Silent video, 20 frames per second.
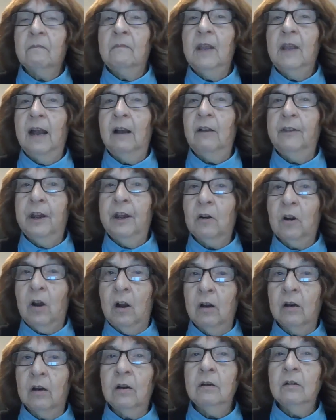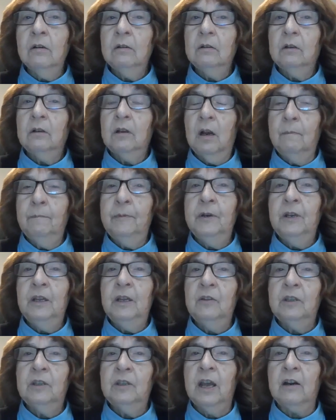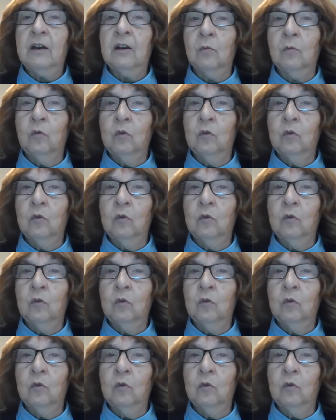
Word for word: Now, there are companies that are